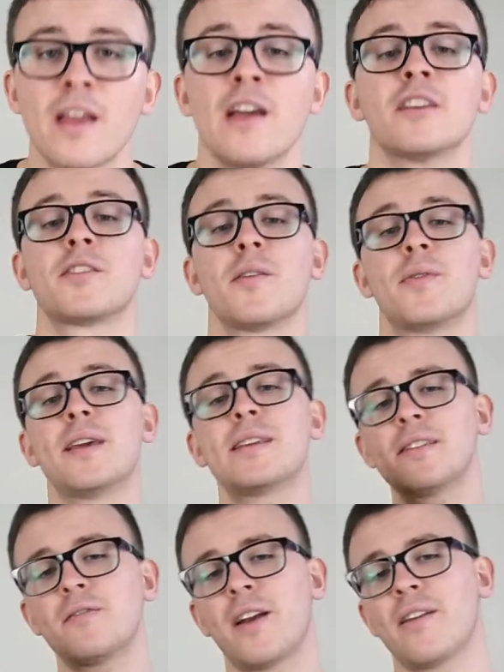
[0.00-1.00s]
So this
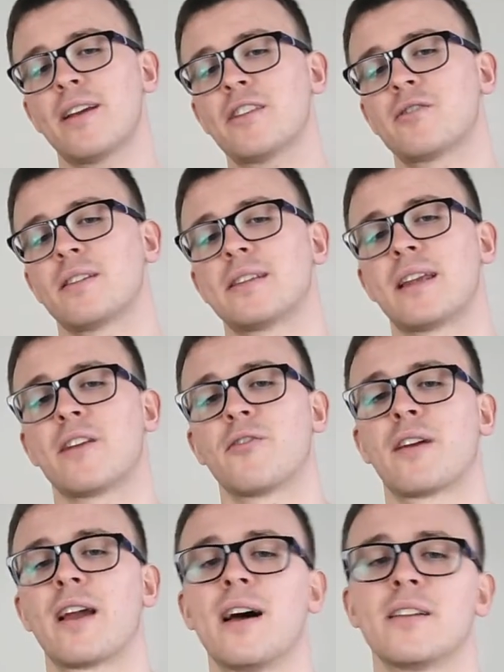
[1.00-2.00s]
is very interesting in
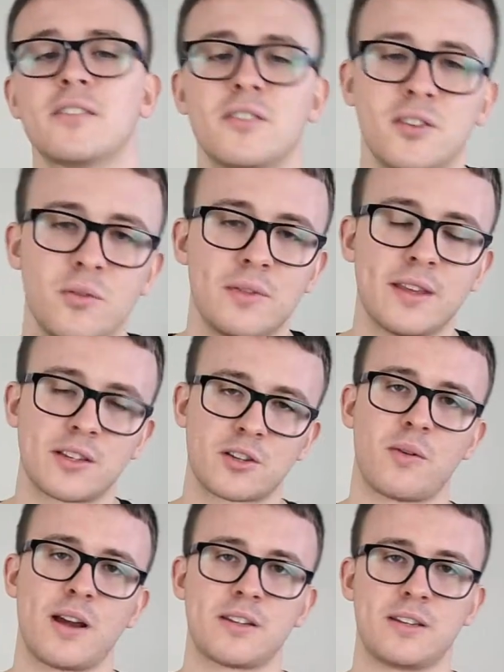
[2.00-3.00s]
regards to this
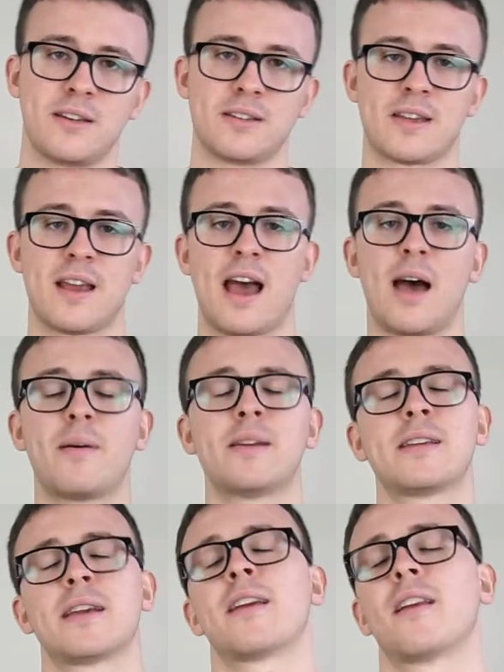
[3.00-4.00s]
question is, am I
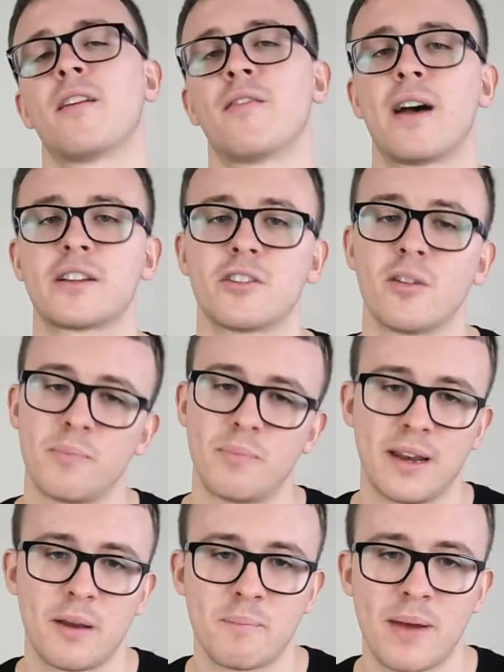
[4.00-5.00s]
taking enough action or
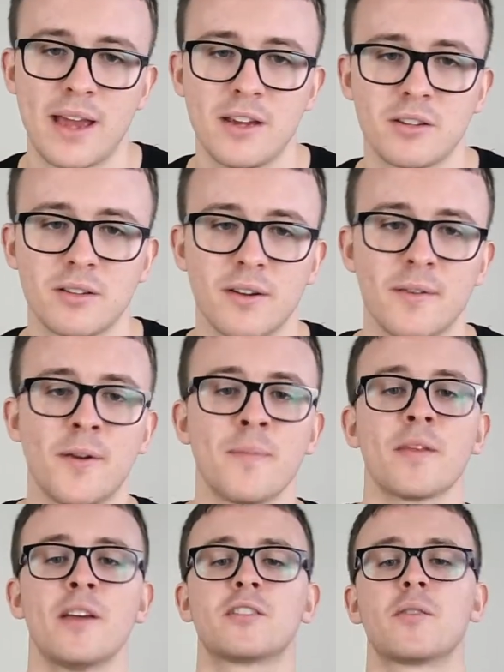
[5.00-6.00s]
being impatient?
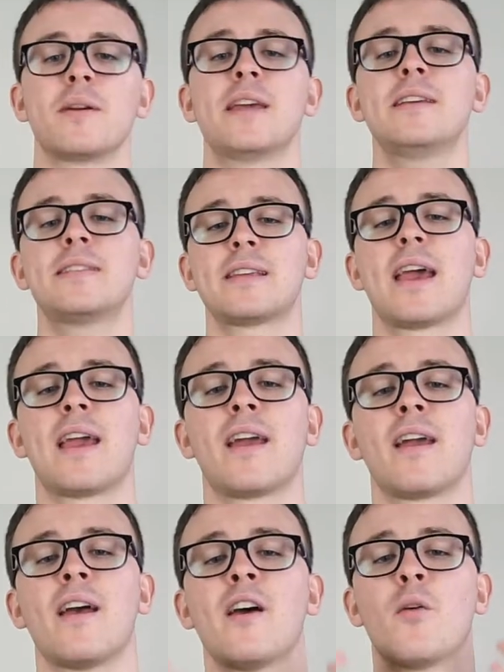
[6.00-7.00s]
So he's saying,
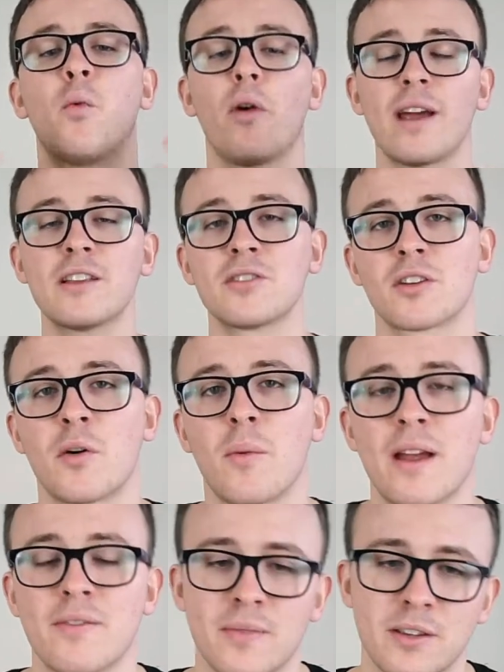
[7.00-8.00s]
what I took away
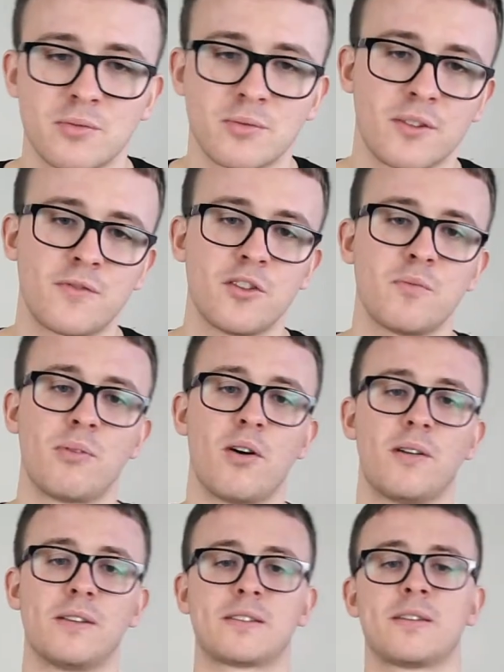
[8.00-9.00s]
from this was a few
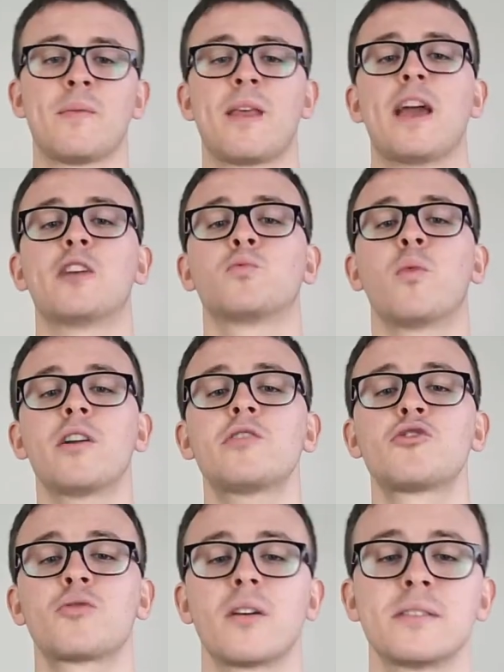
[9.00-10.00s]
points. Is one,
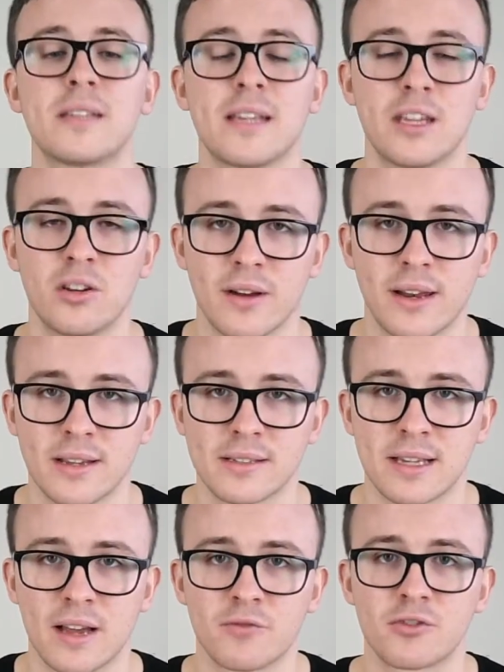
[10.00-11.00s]
trusting your inner
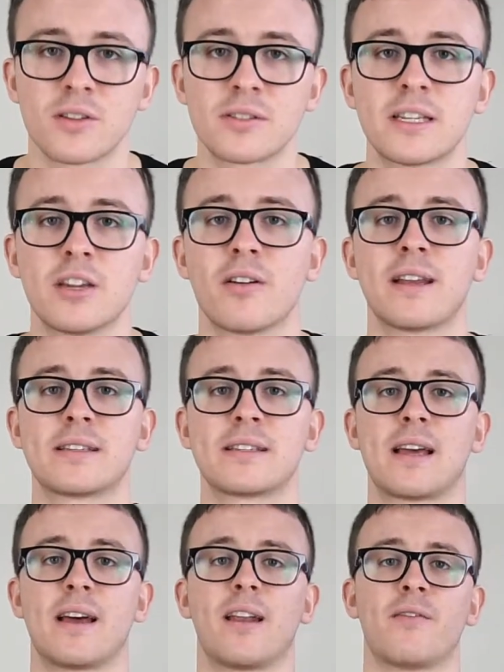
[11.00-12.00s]
self, trusting your inner
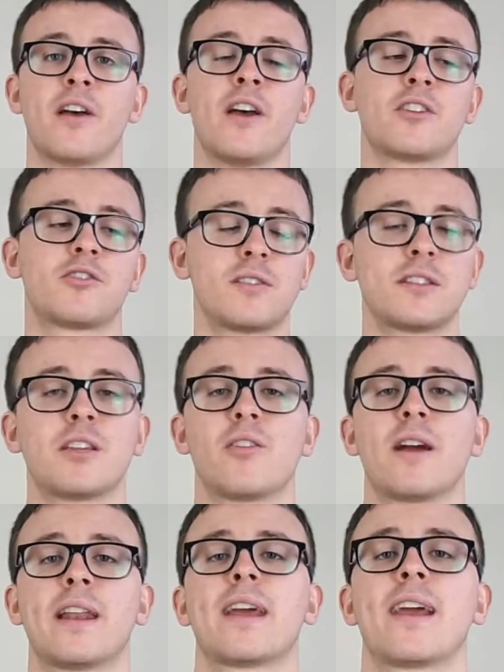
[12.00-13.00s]
satnav, trusting your
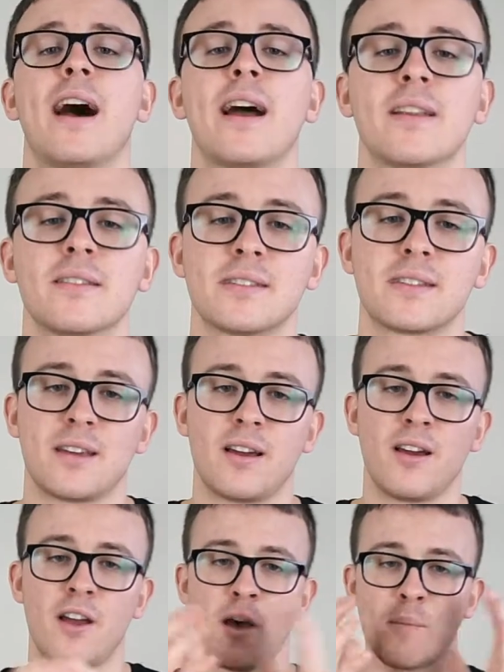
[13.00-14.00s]
inner guidance
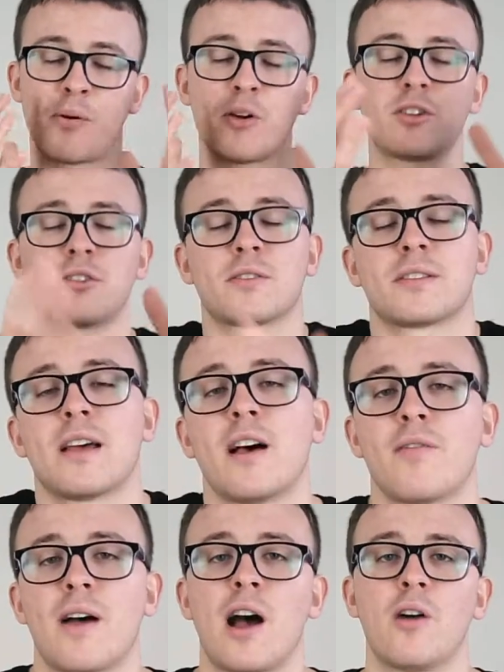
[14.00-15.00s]
to push
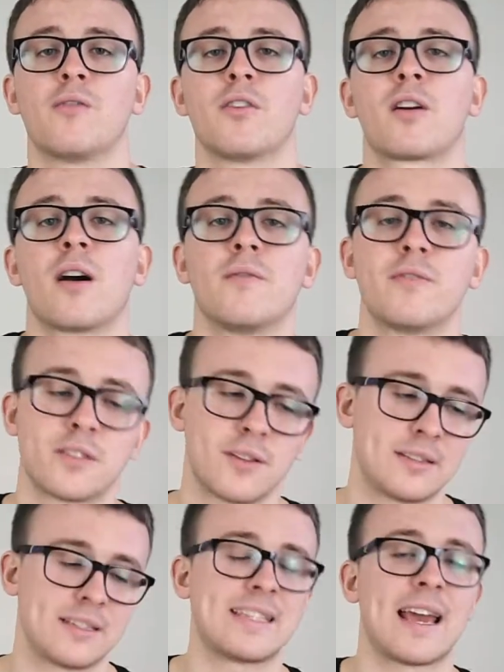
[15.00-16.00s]
yourself out of your comfort zone,
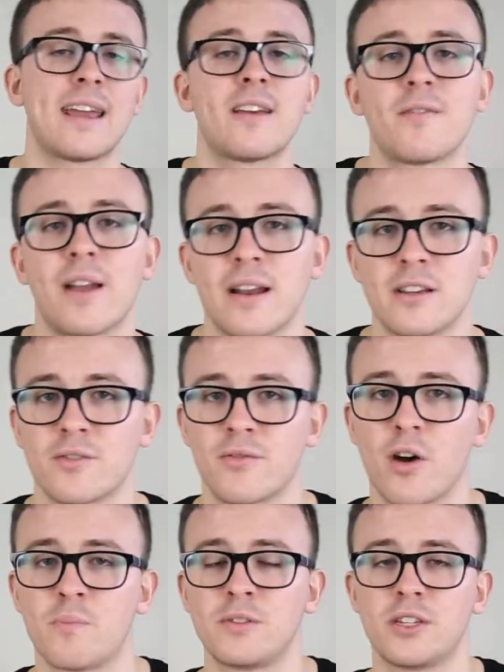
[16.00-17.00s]
to take advantage of
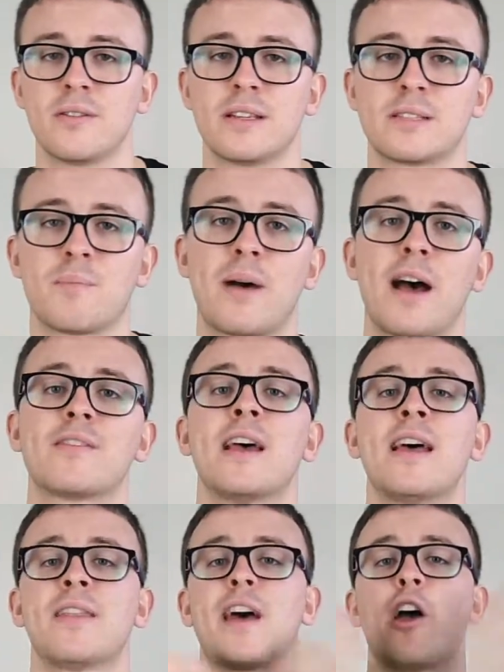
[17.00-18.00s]
opportunities and paths
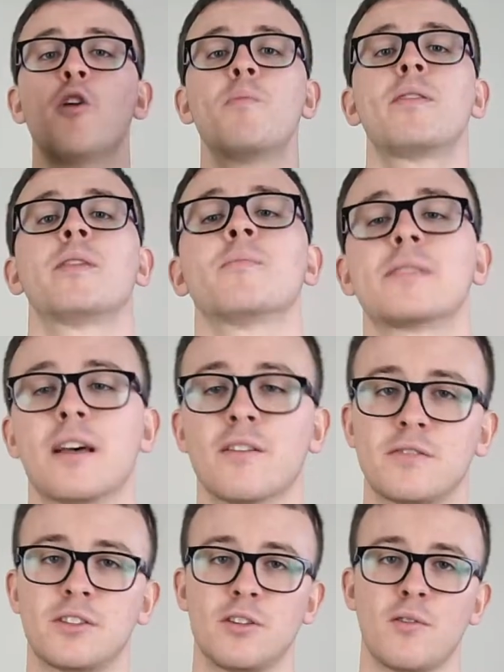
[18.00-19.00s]
that open themselves
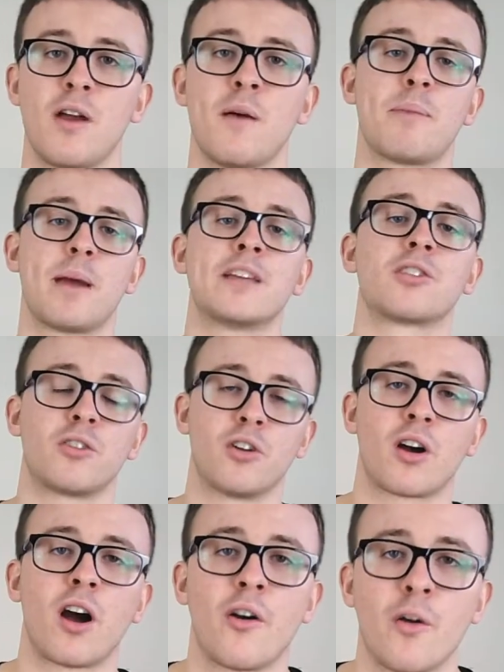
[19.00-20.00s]
to you based on your
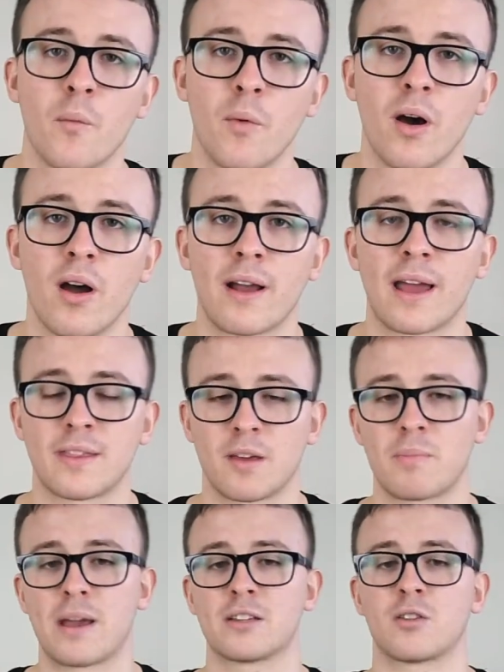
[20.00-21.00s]
current work ethic,
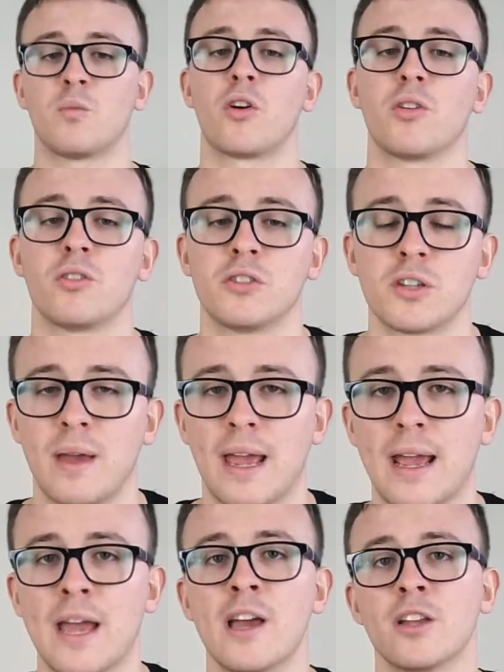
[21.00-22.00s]
based on what you're doing.
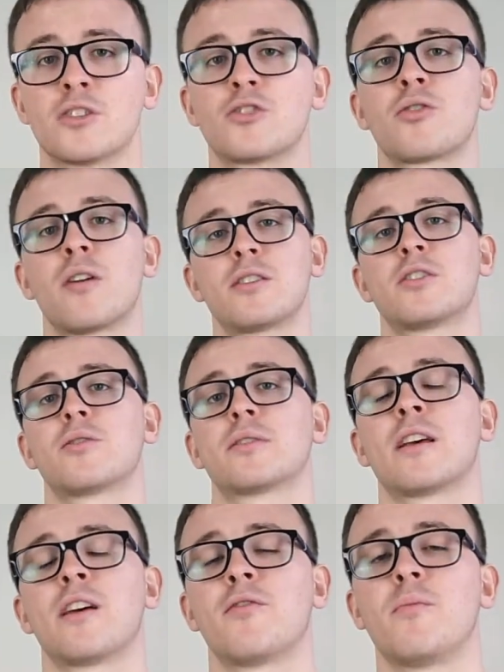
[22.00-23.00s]
To trust
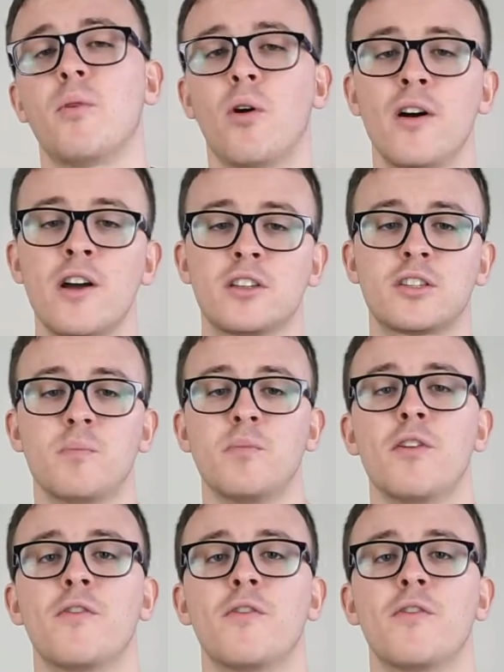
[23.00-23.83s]
yourself more, to move